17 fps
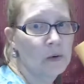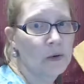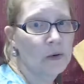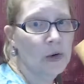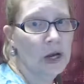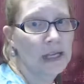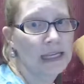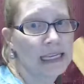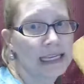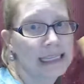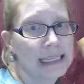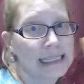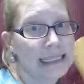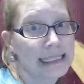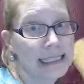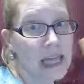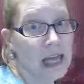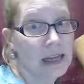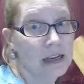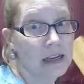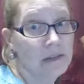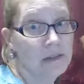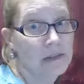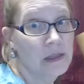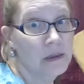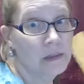We're on his side
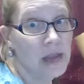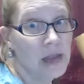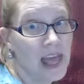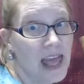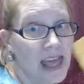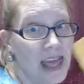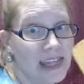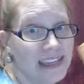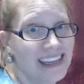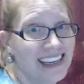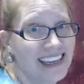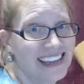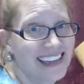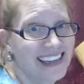of the bed.